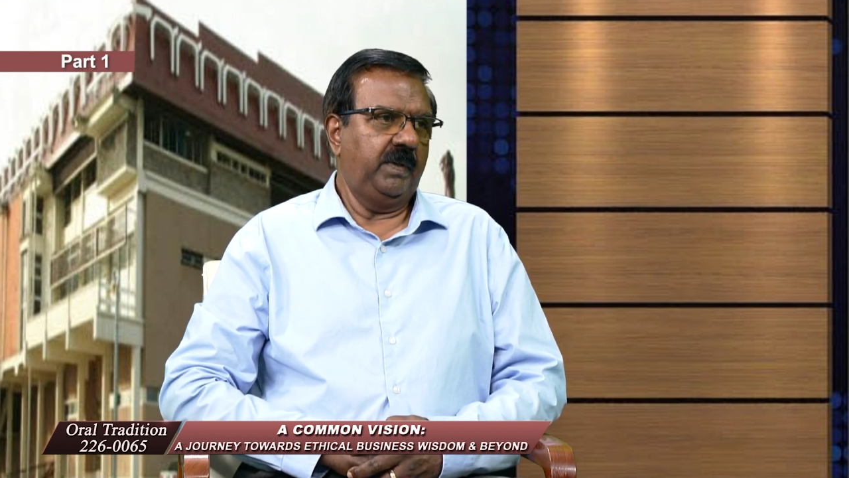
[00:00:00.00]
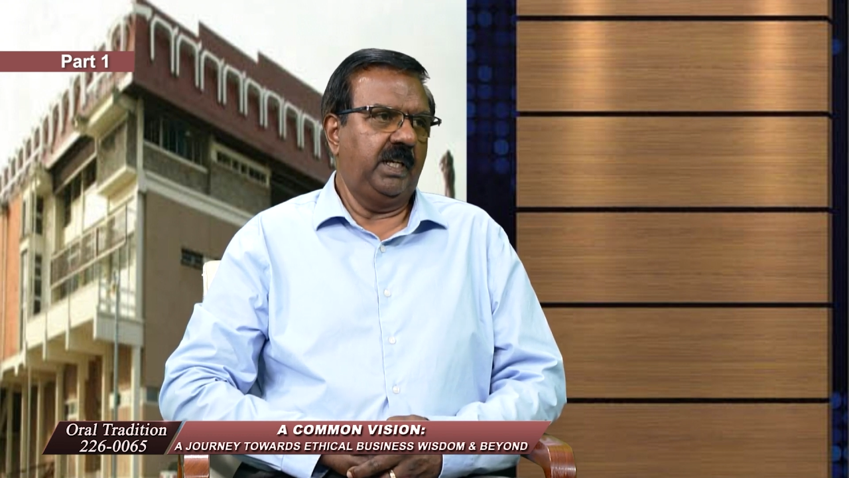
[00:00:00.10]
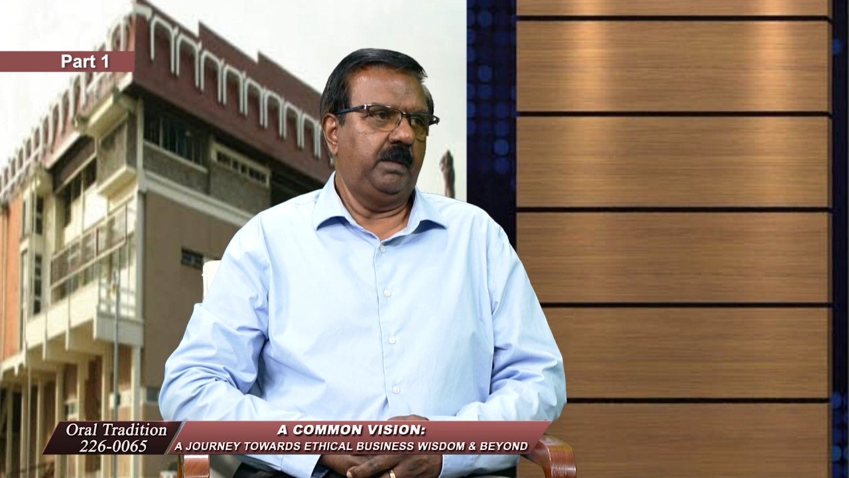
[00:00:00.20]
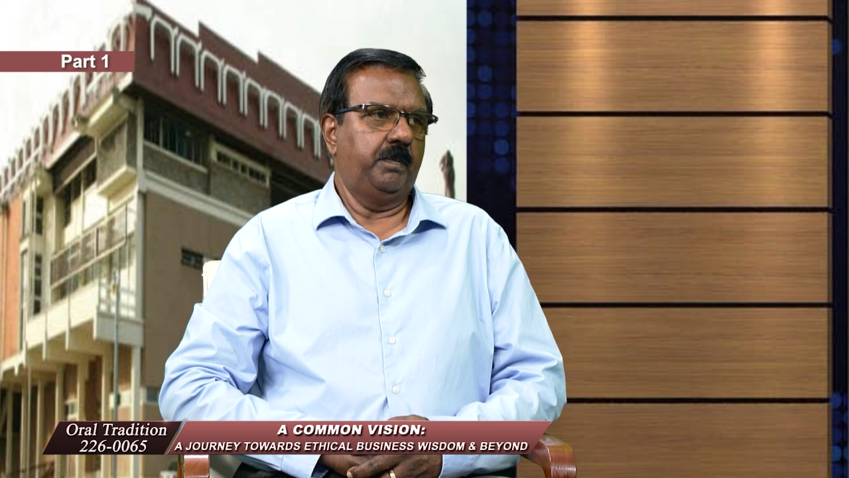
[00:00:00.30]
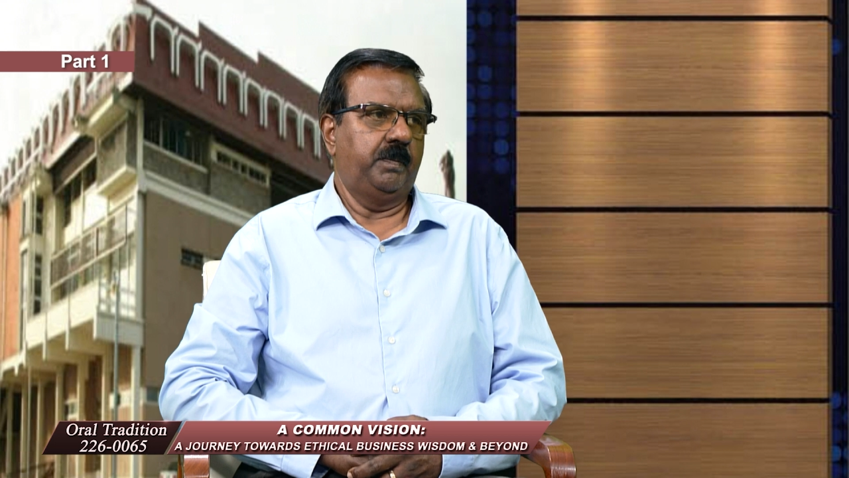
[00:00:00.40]

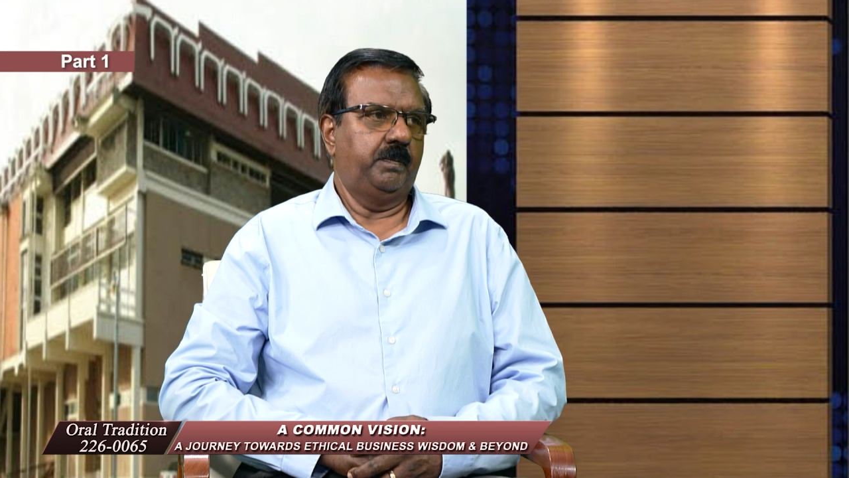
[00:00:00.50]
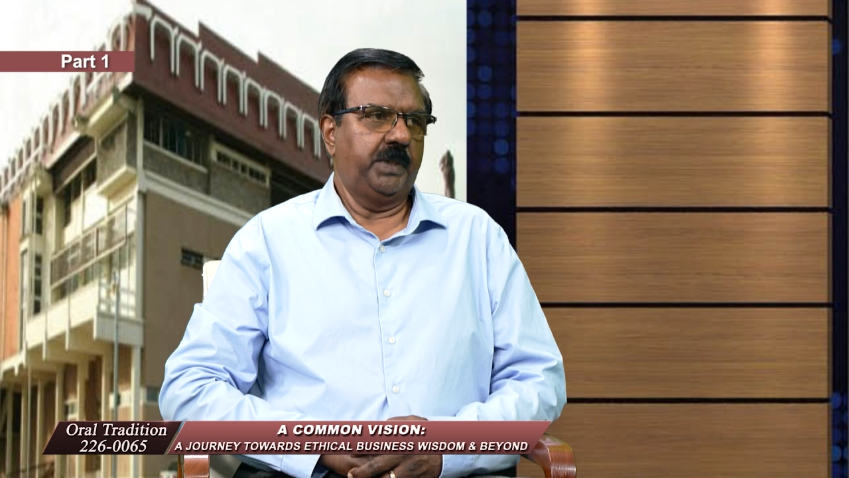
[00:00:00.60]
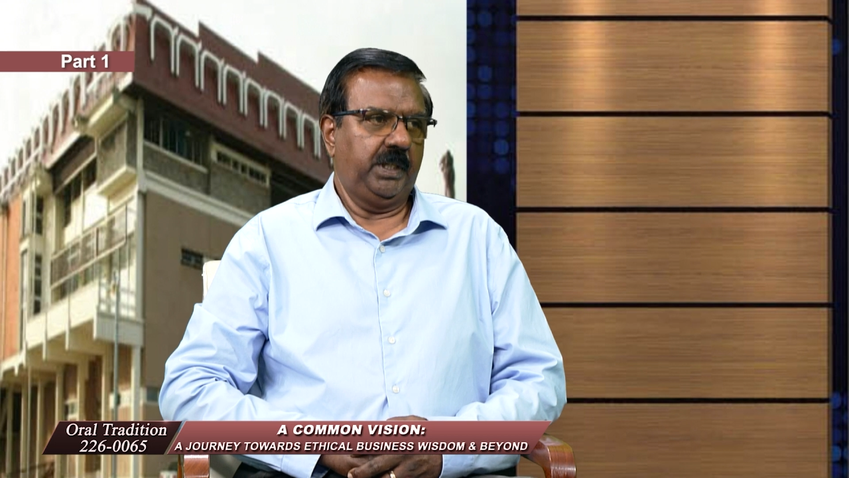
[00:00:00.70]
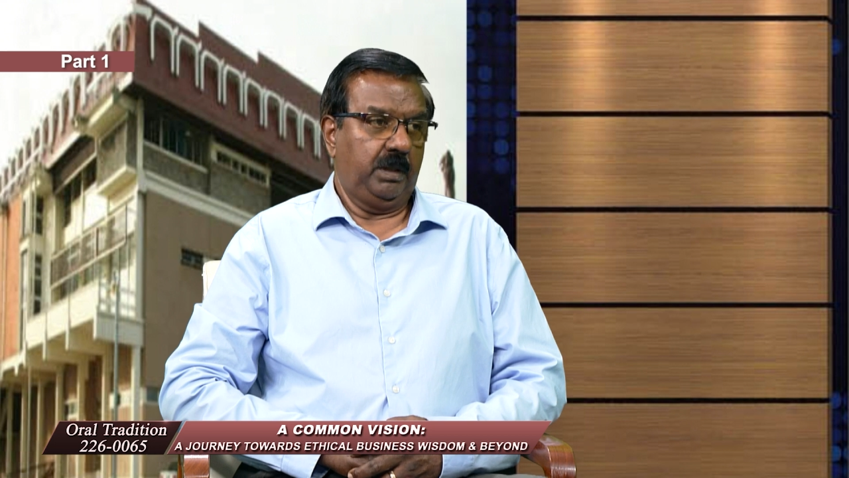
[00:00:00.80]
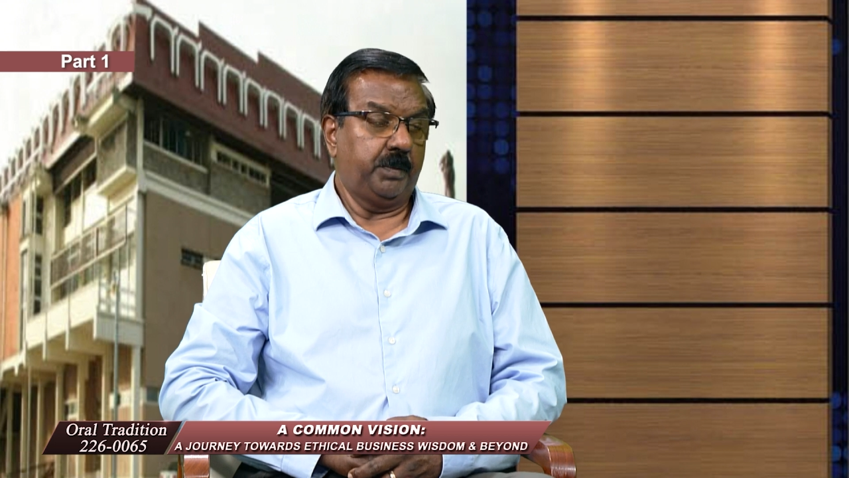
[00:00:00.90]
any
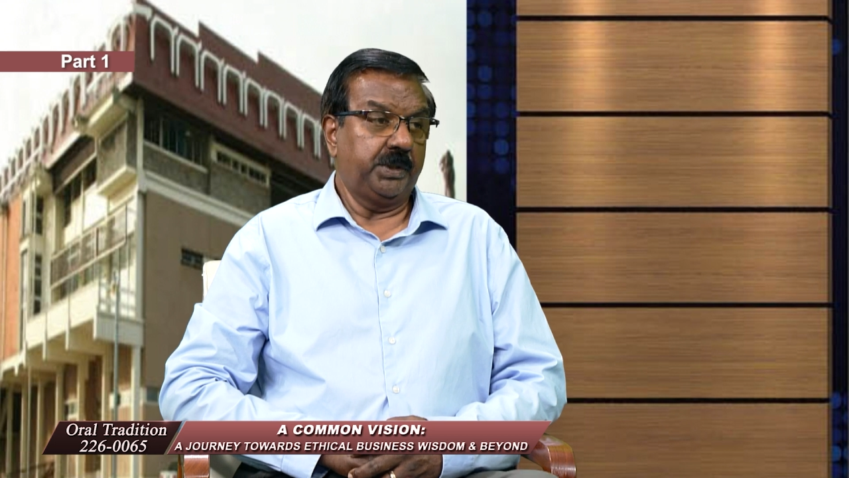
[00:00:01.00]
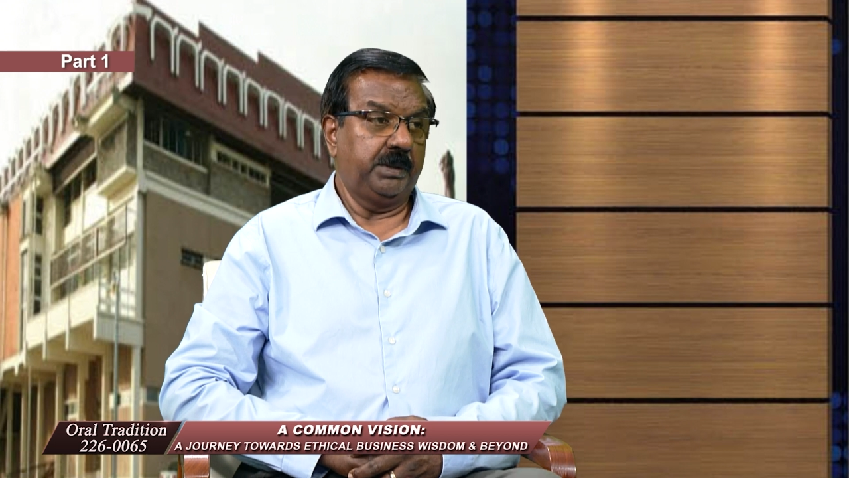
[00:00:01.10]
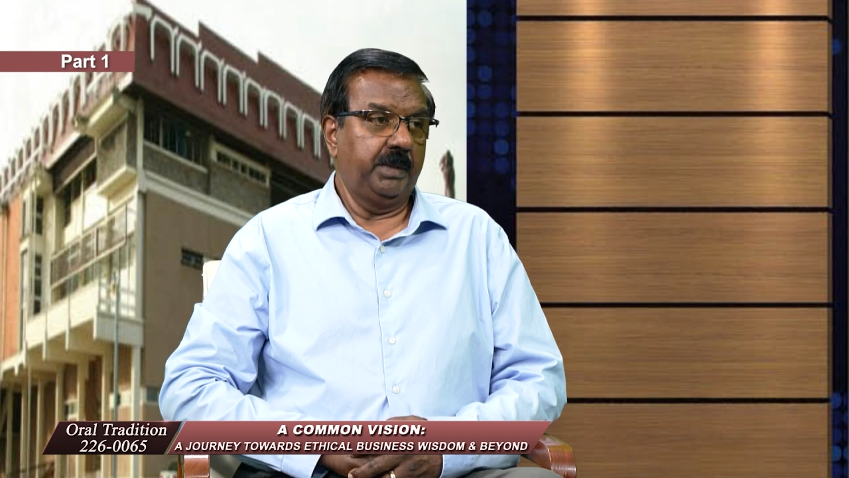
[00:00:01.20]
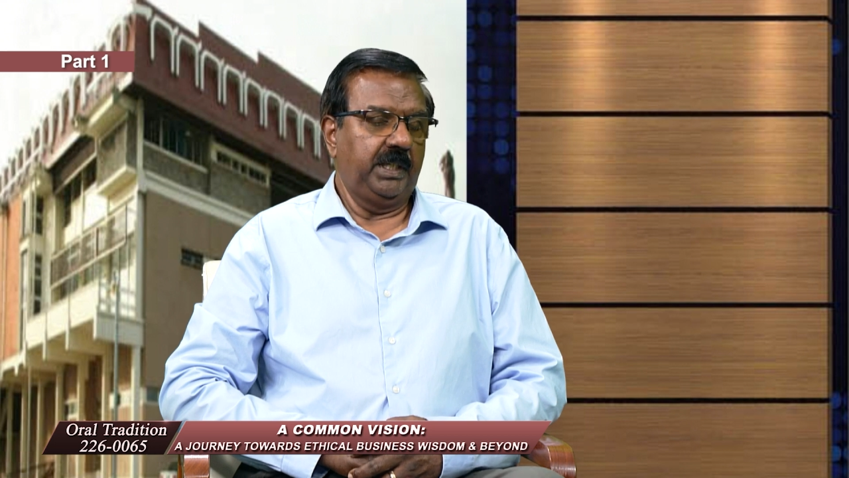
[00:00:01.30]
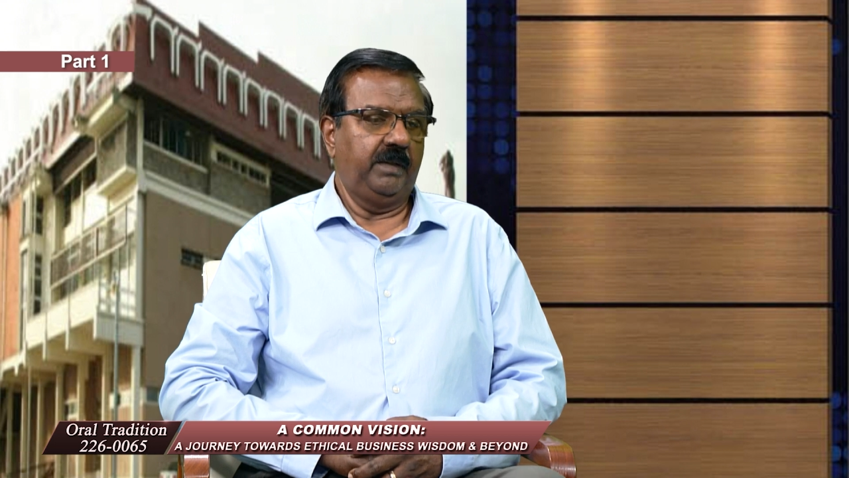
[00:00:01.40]
particular
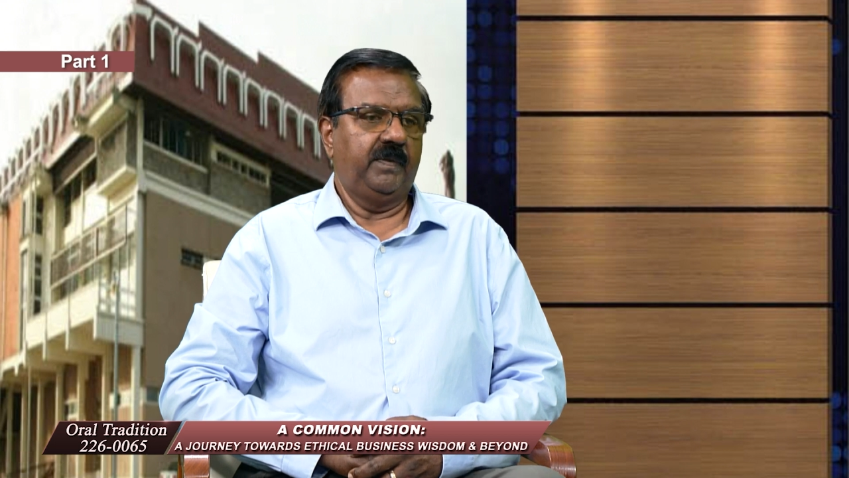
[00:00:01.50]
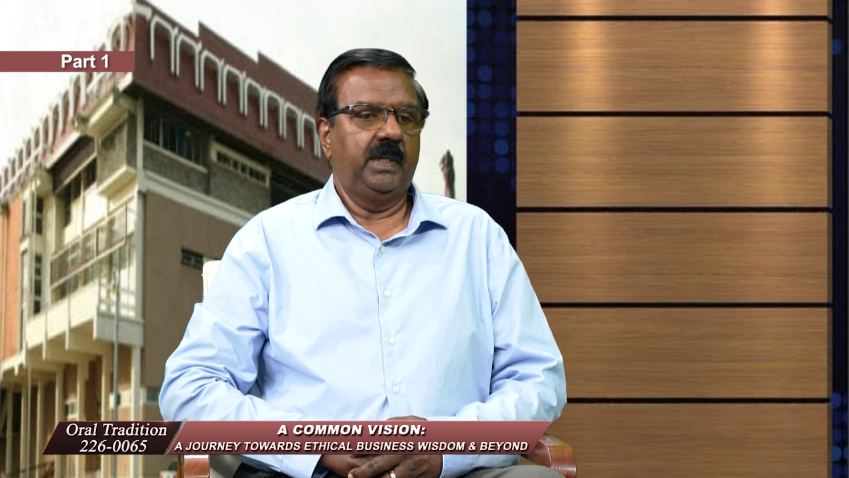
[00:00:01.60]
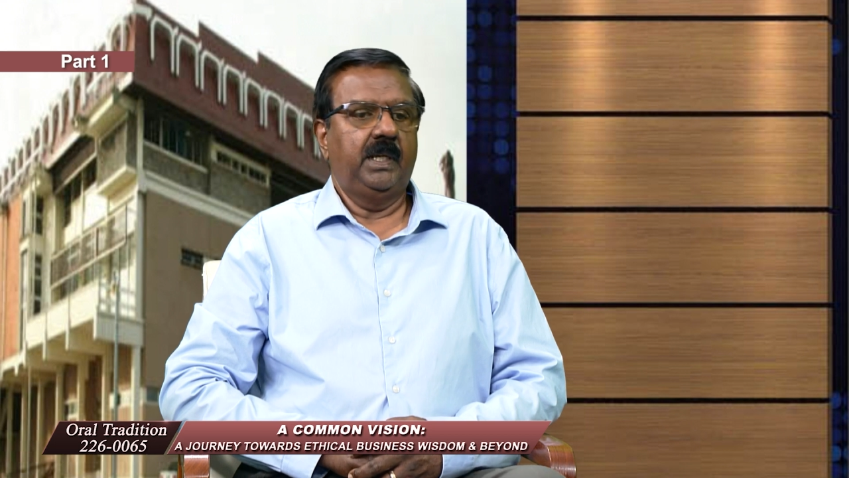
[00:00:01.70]
person believe.